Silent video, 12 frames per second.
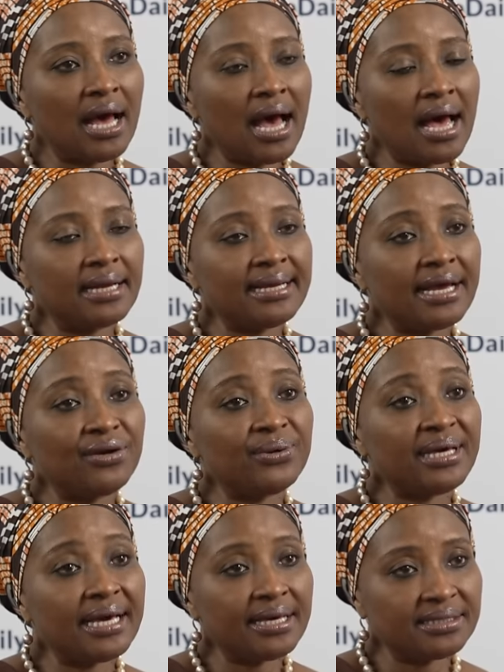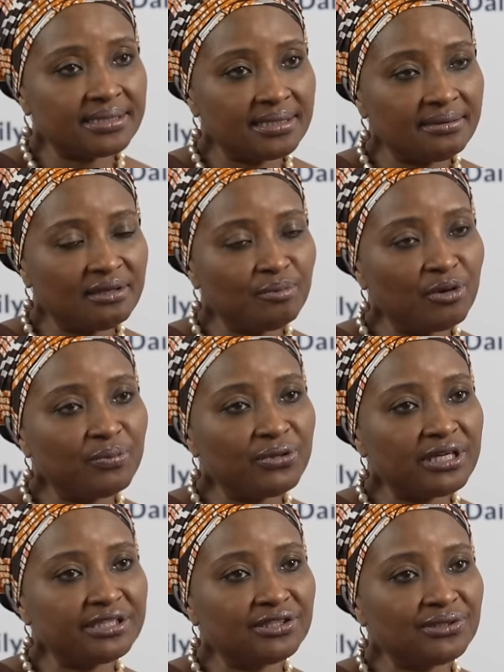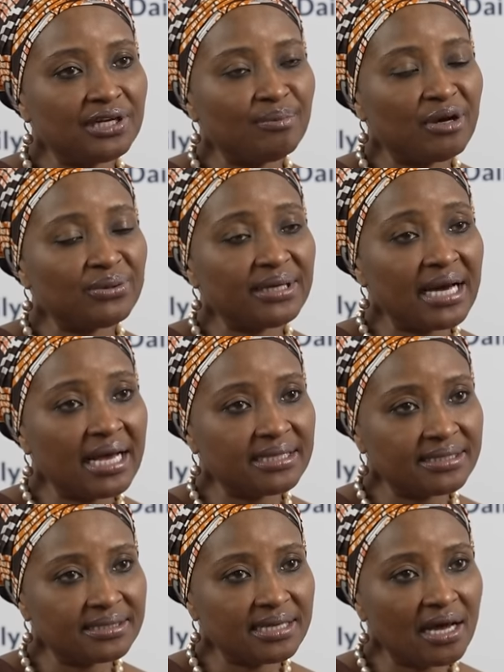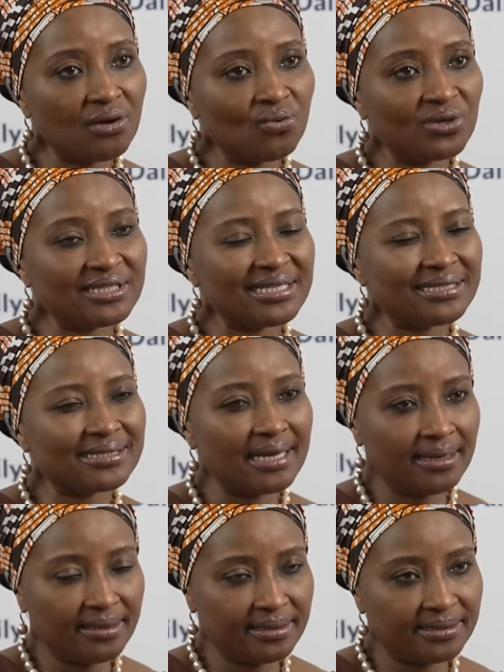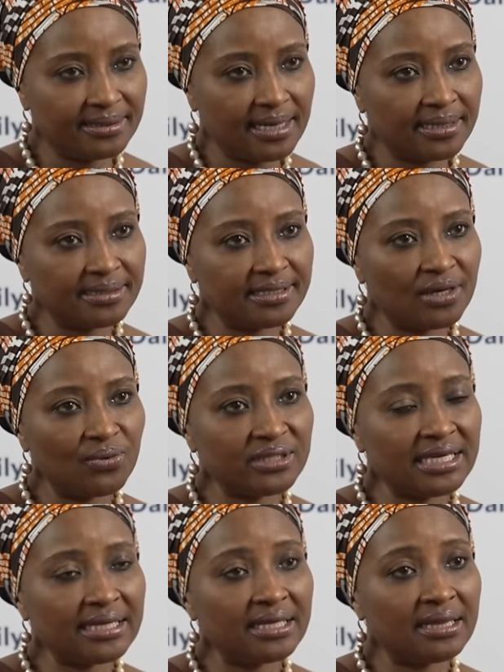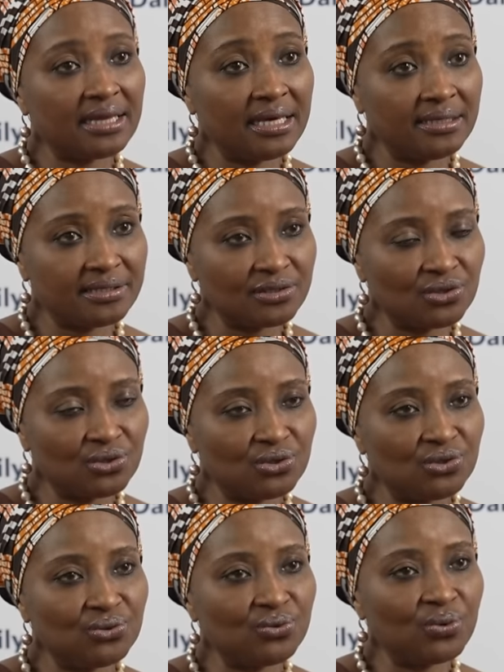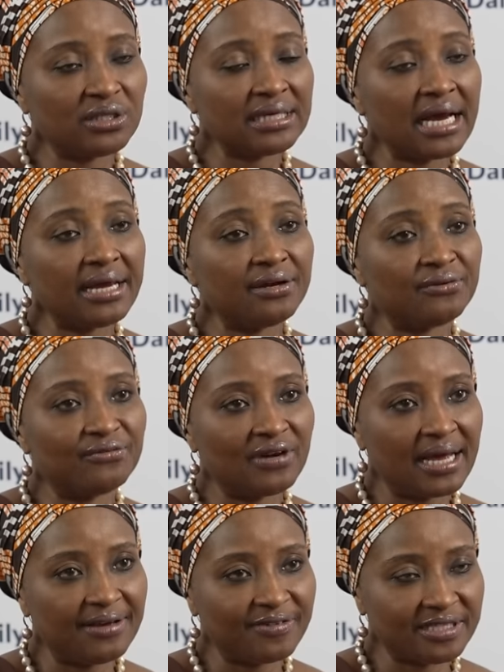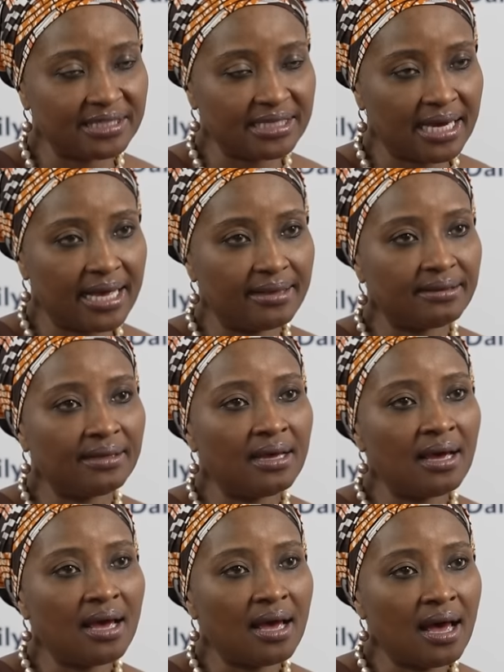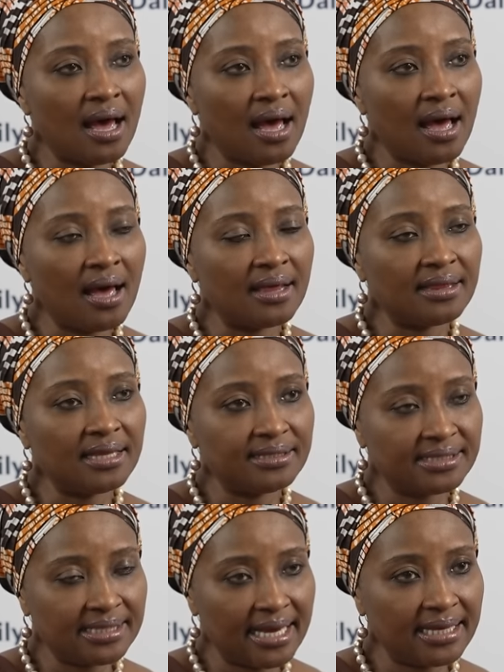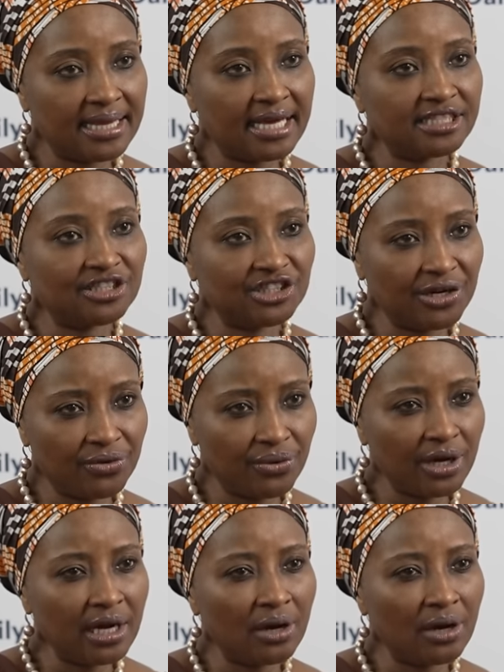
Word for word: and educating the population about cancer. What exactly is cancer? What are the things to do? What kind of lifestyle? Uh, things like that, general